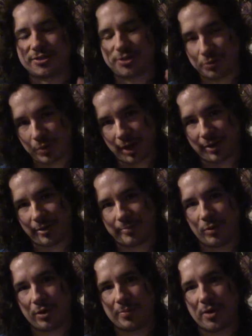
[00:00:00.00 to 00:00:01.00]
200 of the
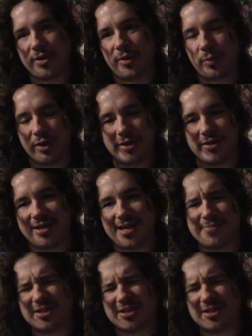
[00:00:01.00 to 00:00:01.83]
Pokemon that weren't in the game,